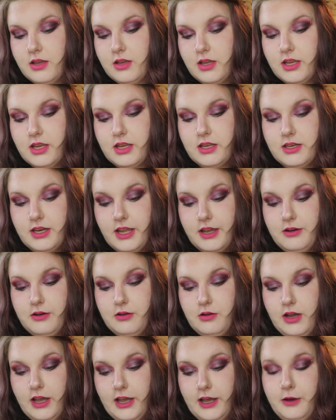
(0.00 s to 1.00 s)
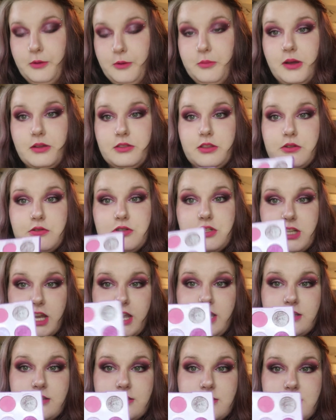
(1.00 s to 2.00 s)
And now, how about those
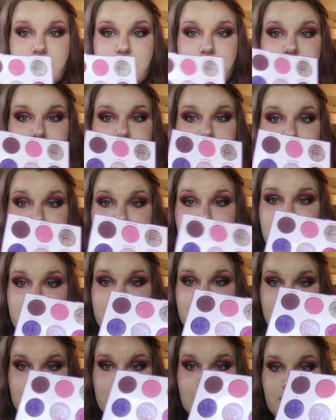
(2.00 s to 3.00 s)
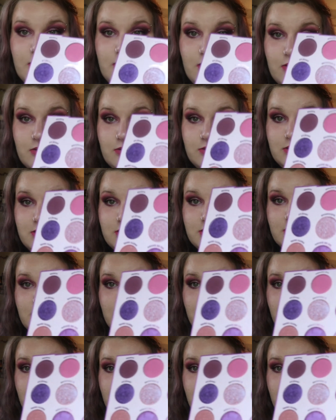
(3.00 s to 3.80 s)
shades? Can you see those?